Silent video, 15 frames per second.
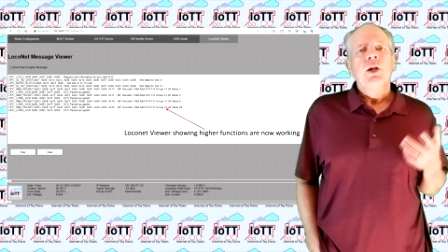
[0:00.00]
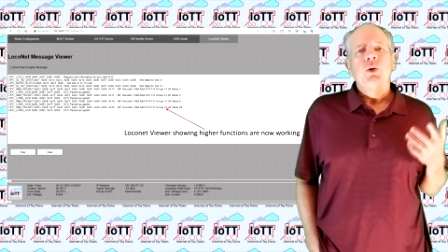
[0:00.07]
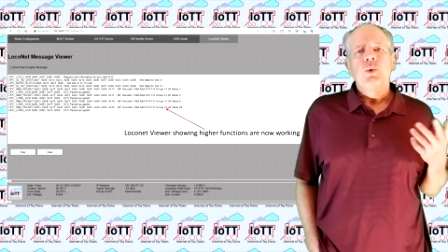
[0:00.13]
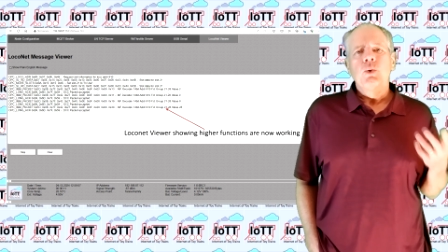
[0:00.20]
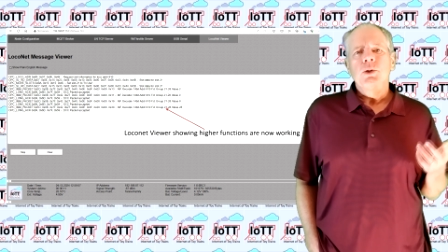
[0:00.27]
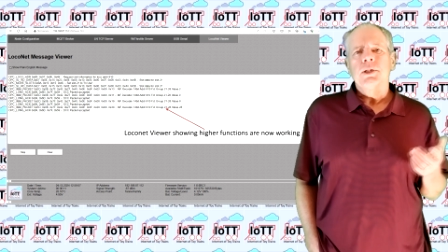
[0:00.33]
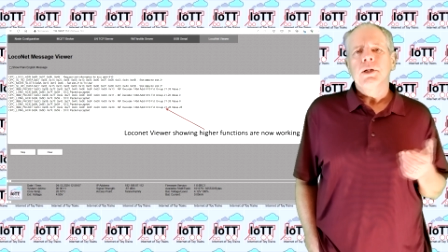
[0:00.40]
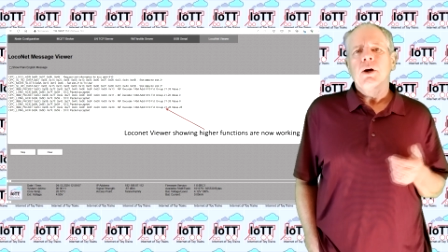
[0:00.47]

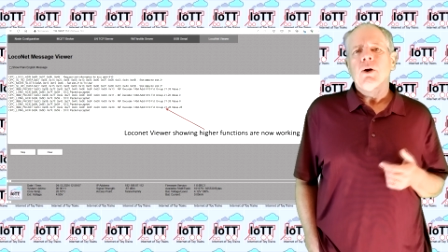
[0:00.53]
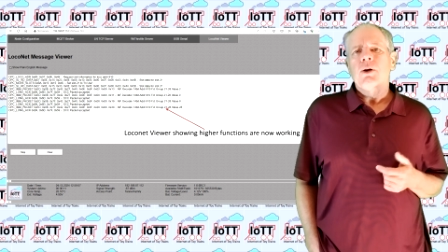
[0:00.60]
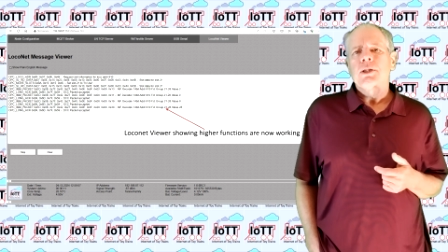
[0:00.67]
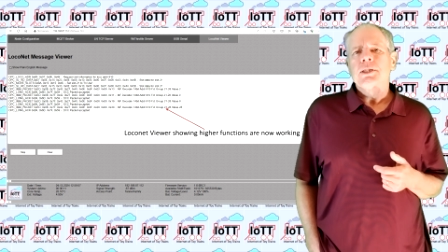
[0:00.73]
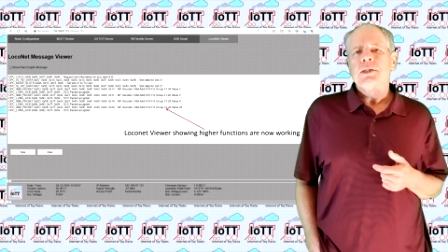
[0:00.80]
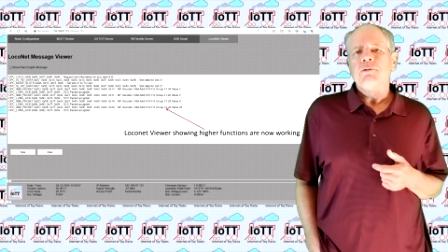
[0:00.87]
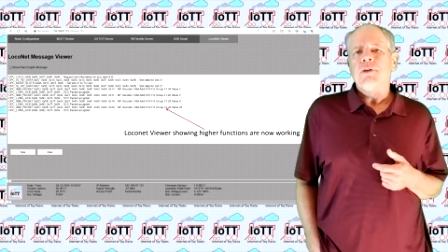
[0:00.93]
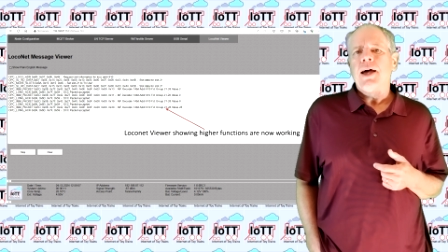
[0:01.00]
User
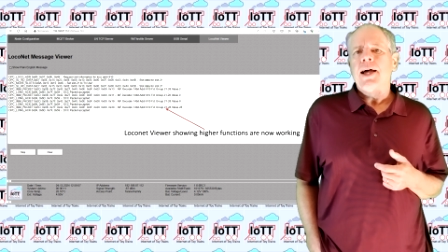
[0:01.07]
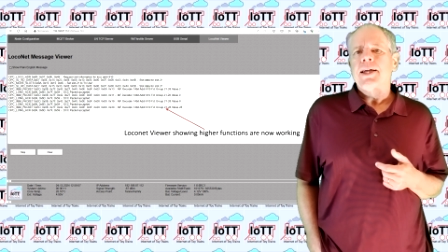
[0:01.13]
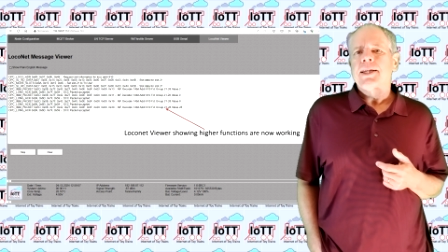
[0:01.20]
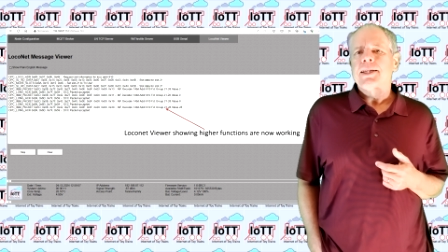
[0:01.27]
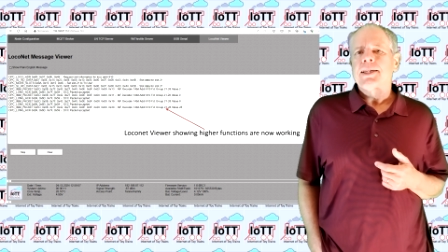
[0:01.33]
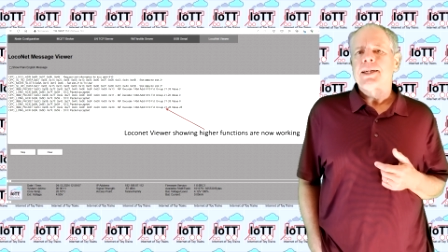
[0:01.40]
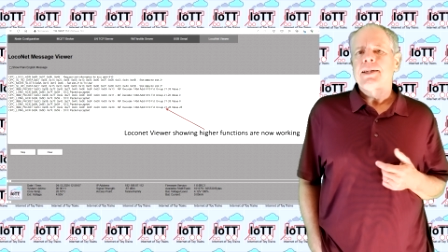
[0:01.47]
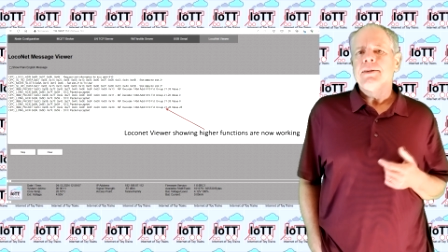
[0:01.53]

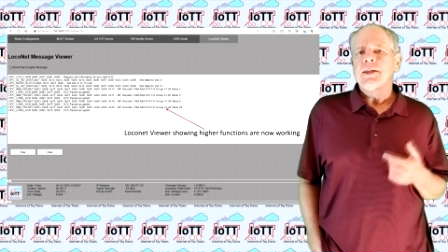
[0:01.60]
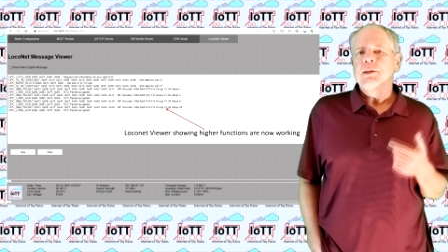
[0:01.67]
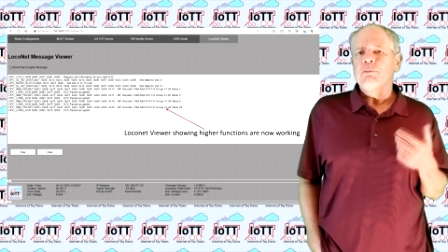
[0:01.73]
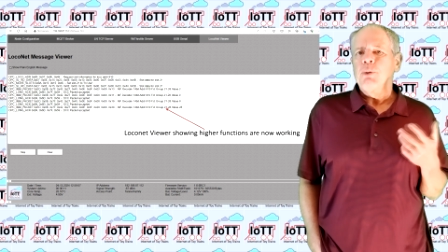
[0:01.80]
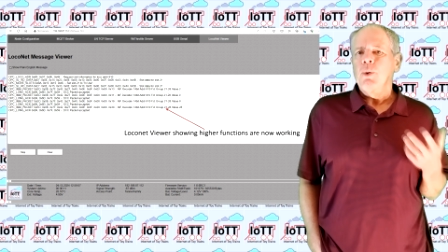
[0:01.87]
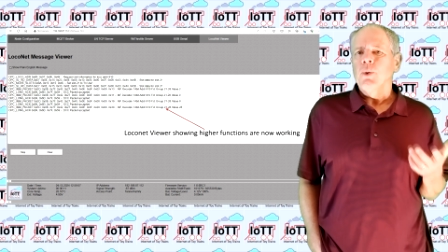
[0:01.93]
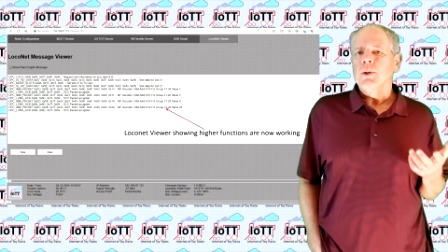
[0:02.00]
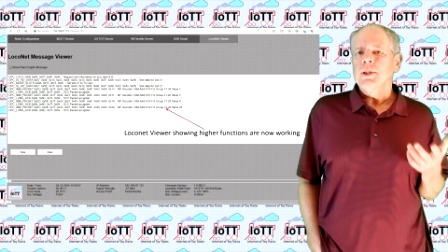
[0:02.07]
RcFlyer10
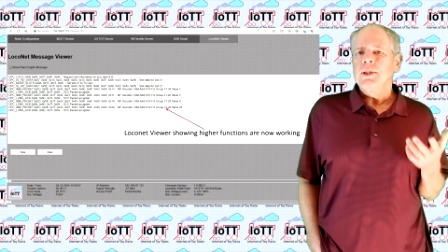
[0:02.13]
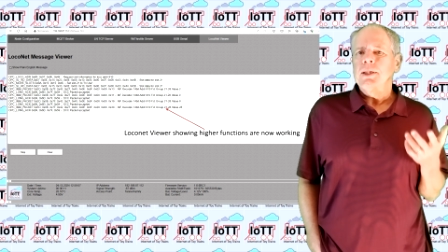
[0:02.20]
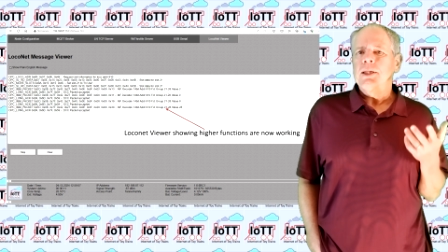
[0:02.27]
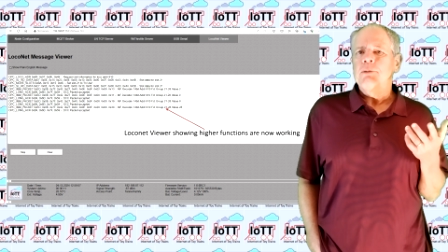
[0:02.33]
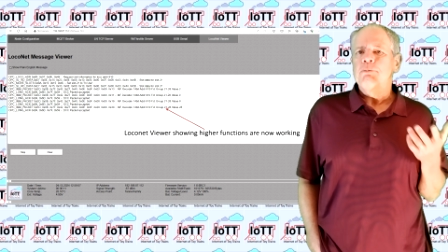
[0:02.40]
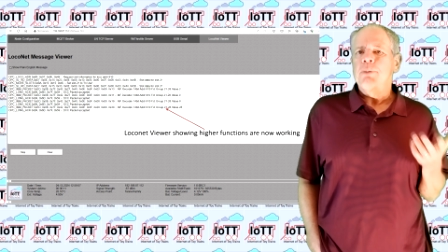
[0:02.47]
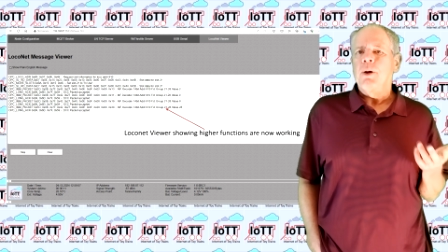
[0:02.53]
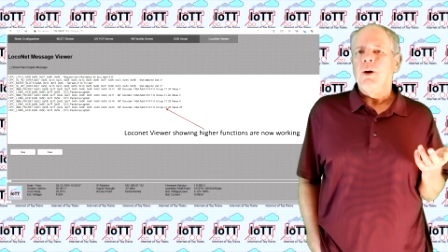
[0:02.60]
reported
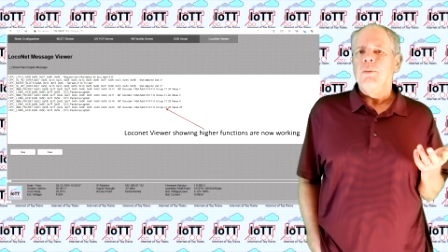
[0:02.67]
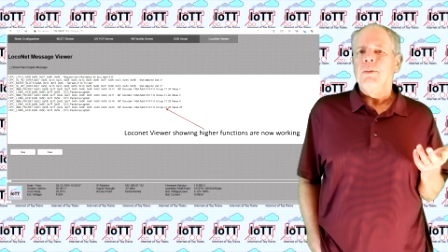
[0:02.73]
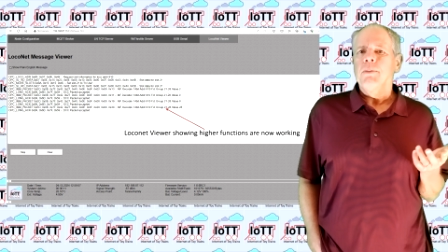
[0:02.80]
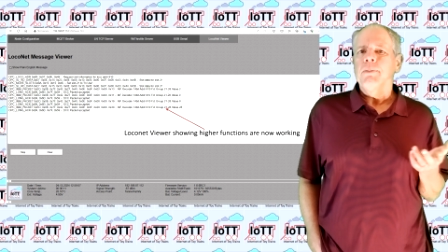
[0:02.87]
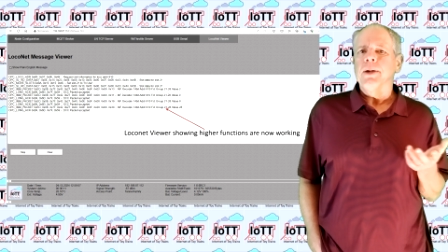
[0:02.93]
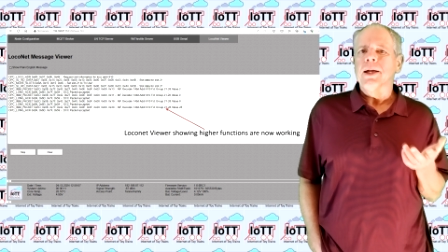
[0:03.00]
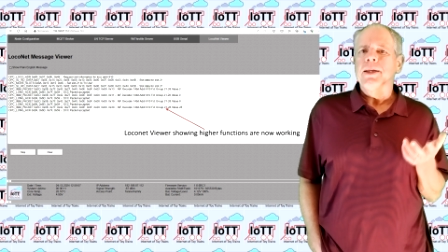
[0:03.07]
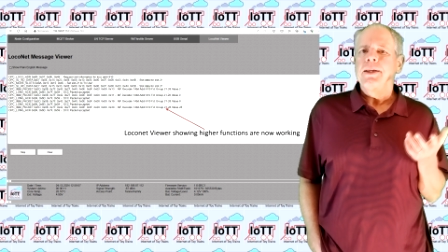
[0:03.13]
the
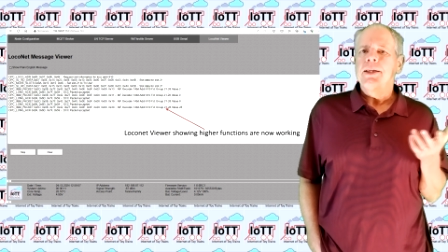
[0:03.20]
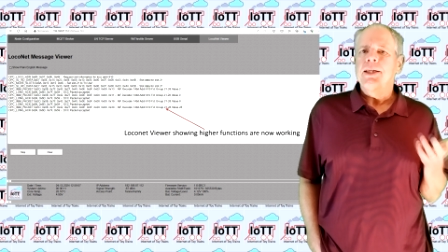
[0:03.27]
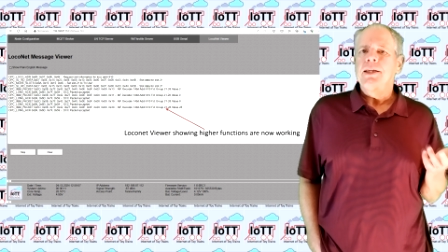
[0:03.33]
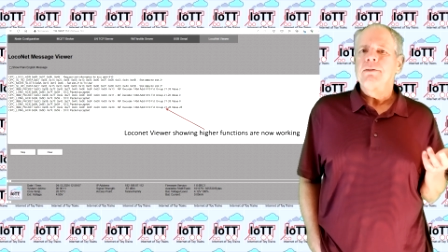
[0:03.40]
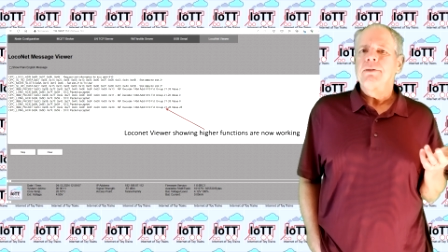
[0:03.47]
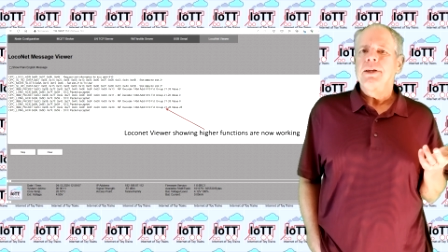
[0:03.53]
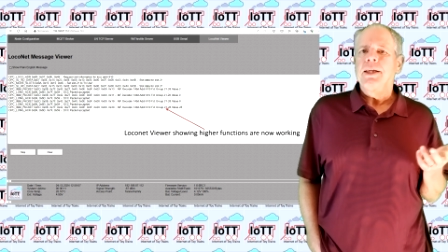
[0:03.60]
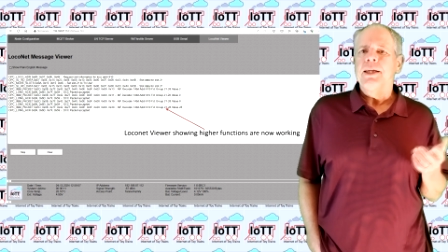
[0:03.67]
problem and
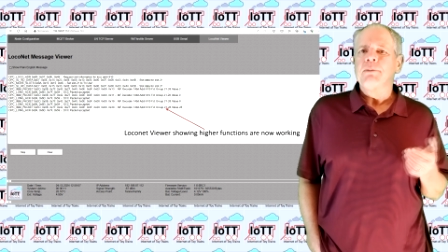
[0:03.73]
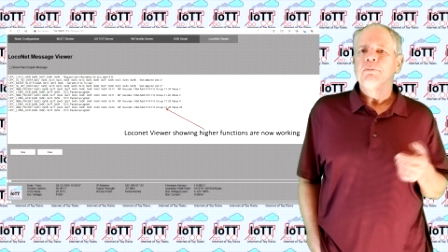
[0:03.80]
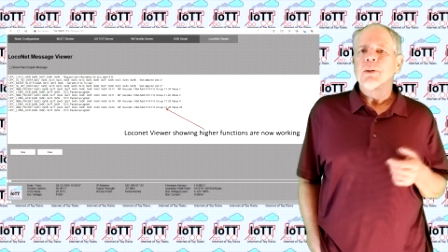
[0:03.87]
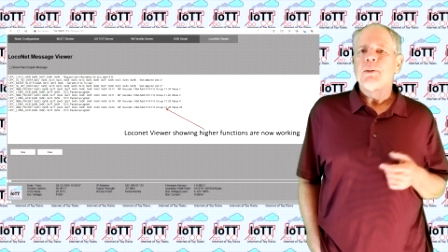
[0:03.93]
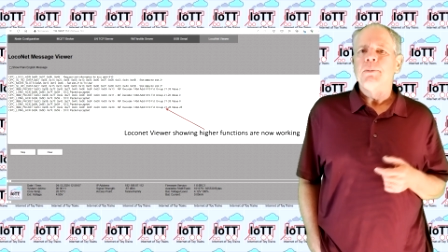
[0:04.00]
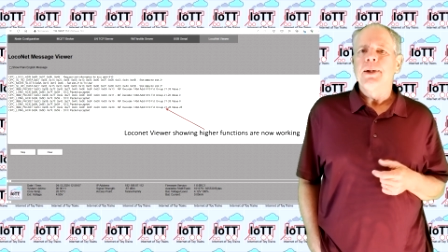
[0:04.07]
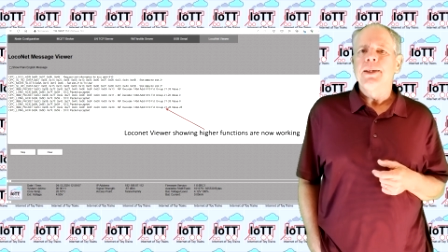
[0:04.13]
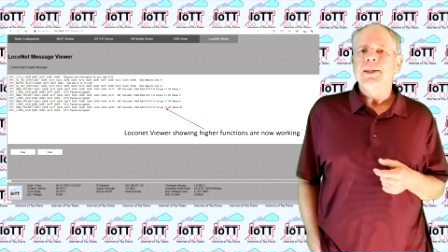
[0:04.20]
even
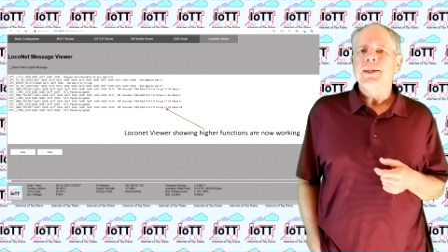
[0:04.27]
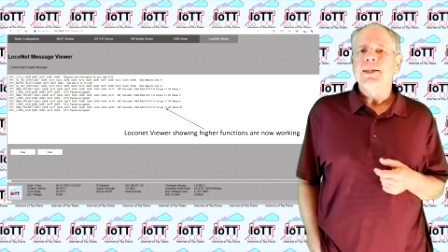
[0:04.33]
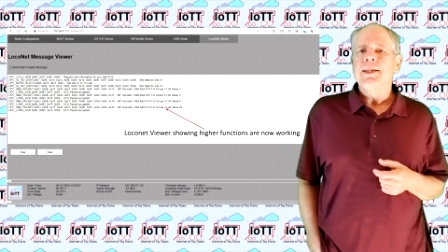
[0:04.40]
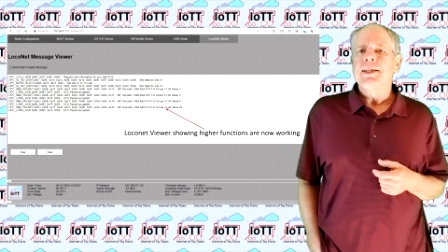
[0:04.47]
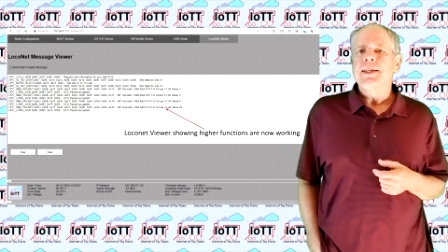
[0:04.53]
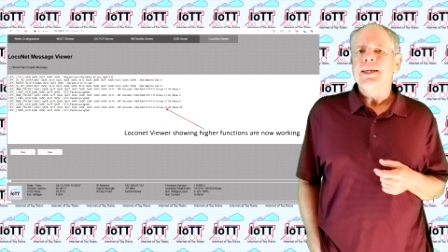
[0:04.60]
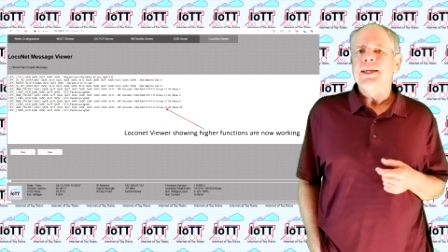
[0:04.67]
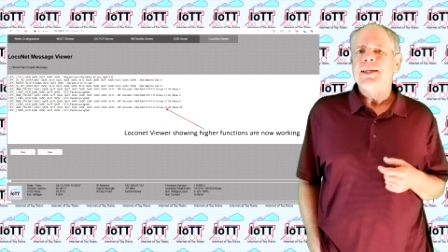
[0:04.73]
implemented
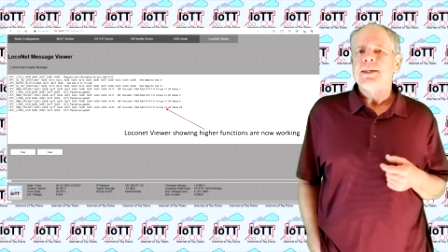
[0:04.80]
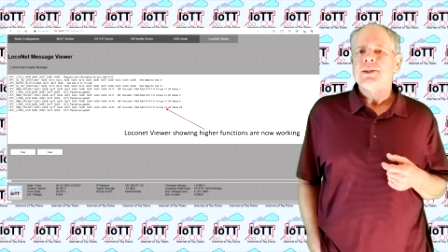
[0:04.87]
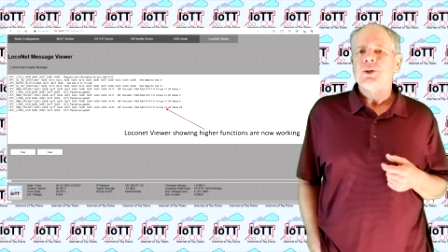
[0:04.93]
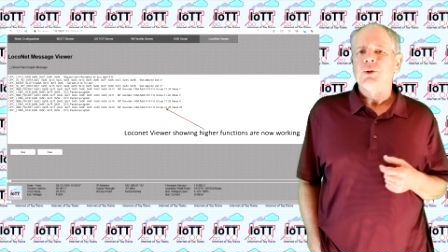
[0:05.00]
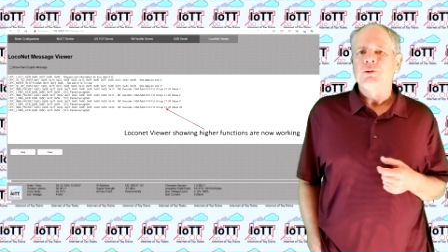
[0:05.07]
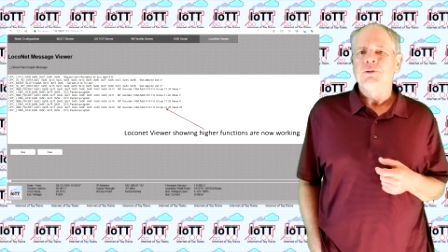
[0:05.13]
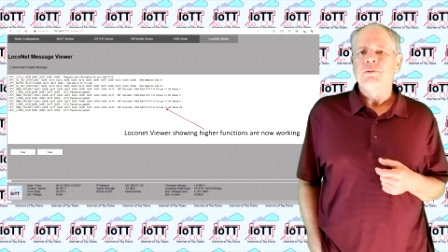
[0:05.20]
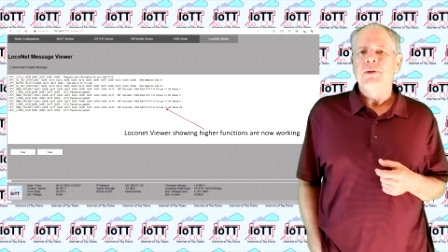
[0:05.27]
it in the
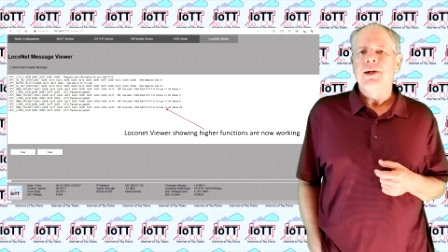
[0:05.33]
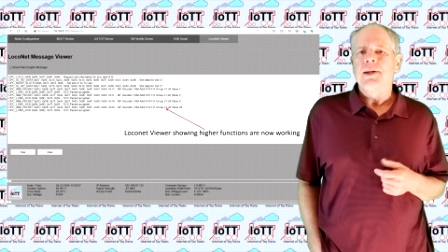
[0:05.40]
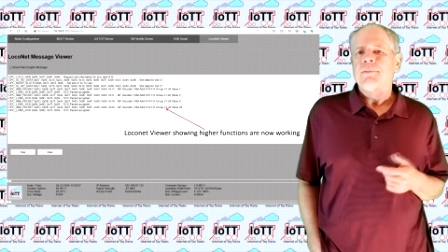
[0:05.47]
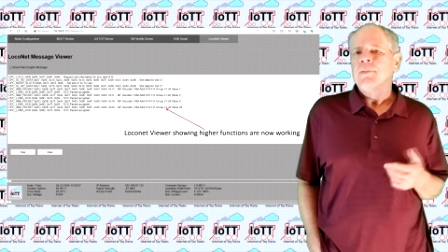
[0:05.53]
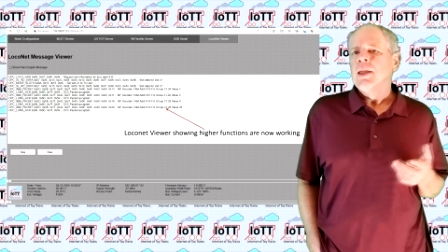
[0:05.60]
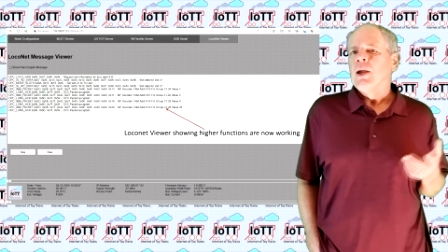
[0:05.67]
software.